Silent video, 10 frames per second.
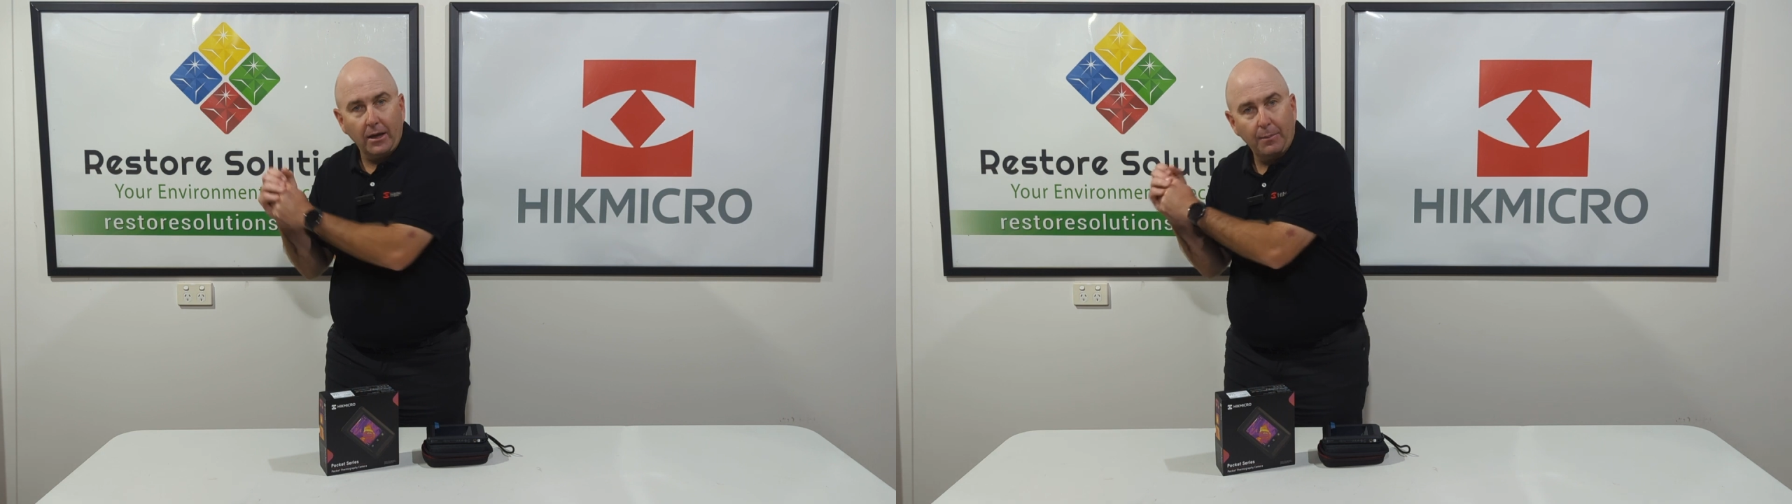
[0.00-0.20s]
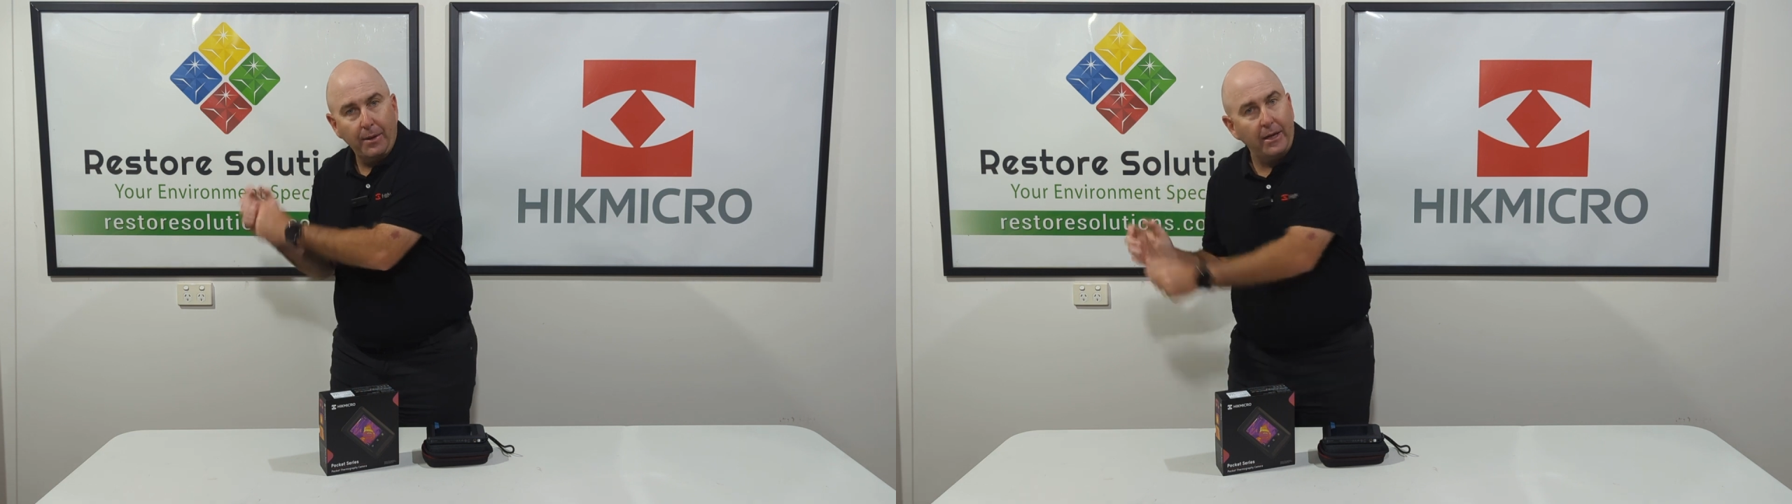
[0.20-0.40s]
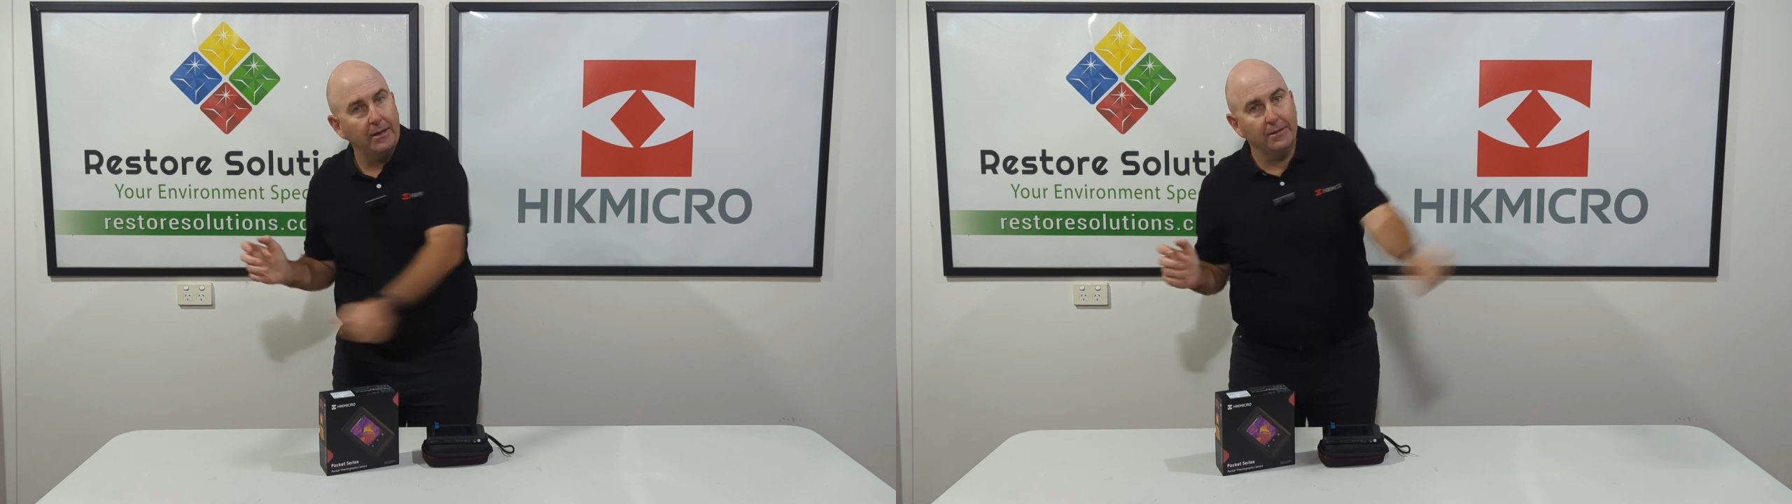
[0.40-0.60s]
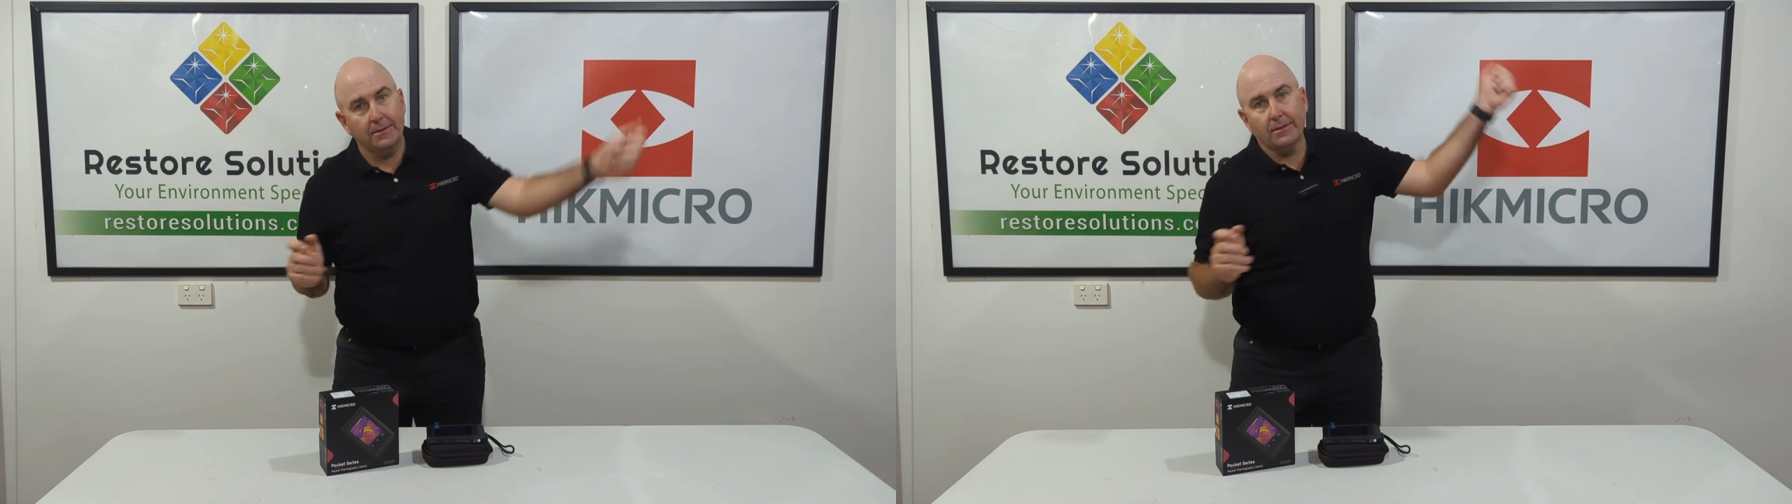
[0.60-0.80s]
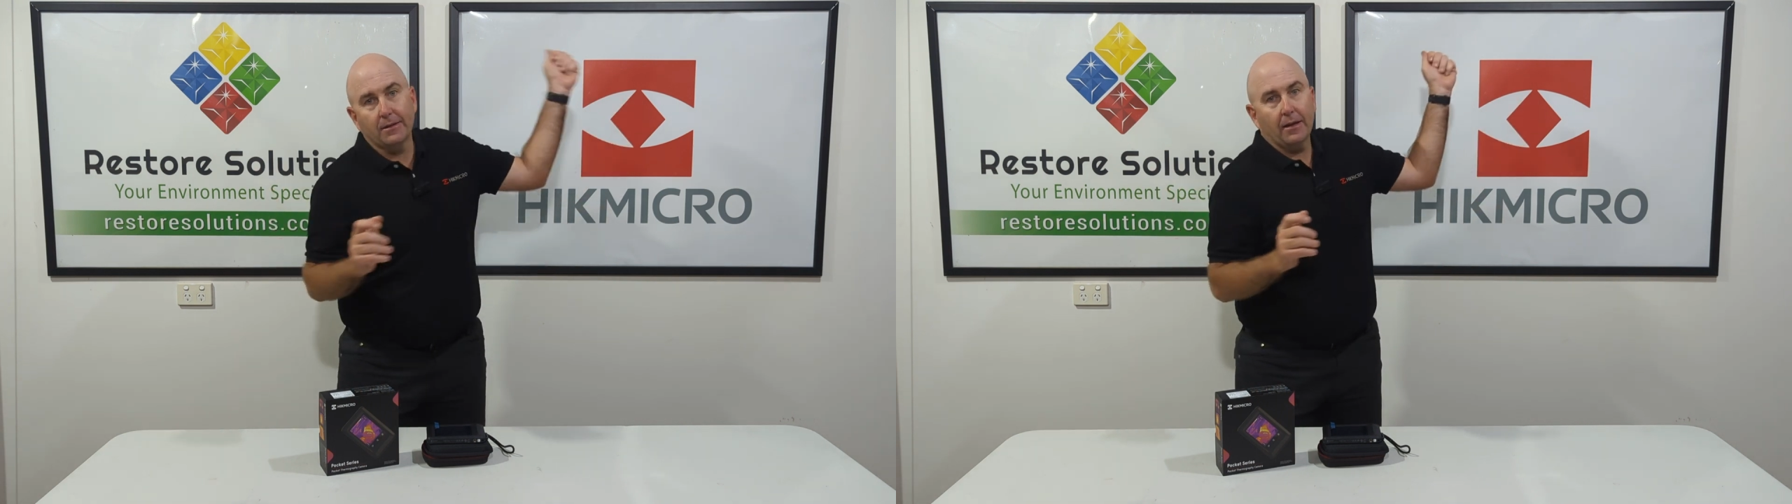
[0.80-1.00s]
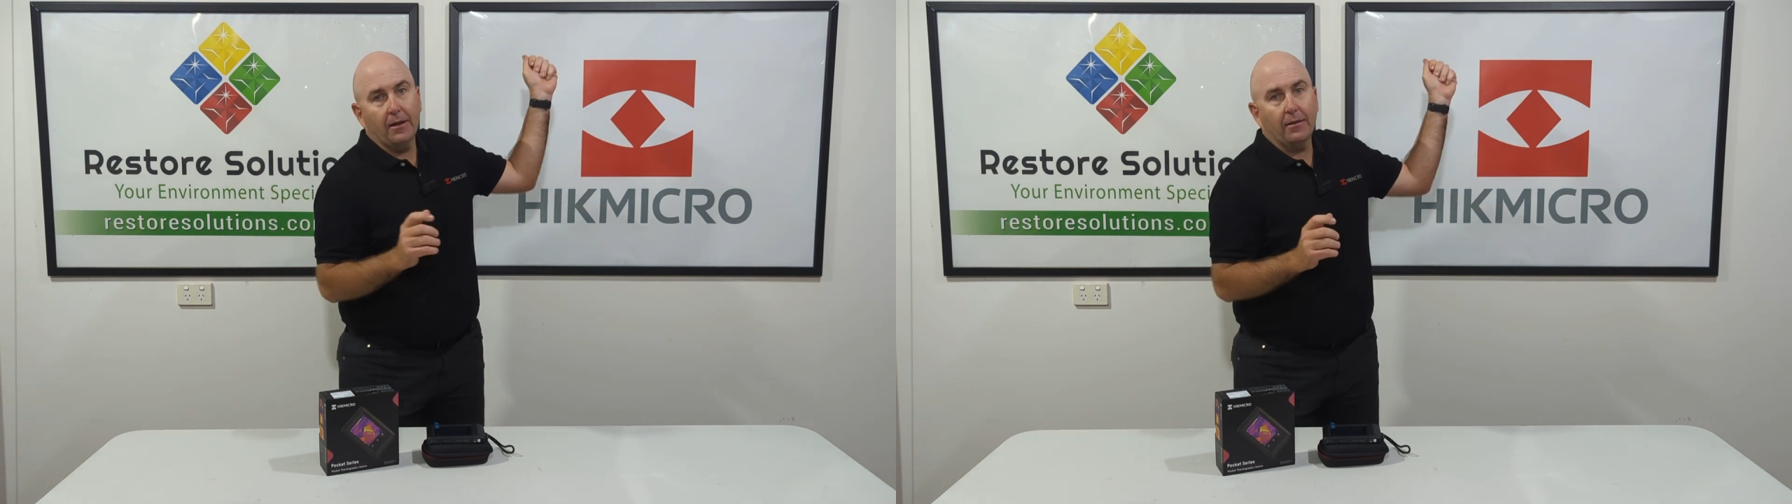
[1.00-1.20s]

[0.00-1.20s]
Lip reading: competitors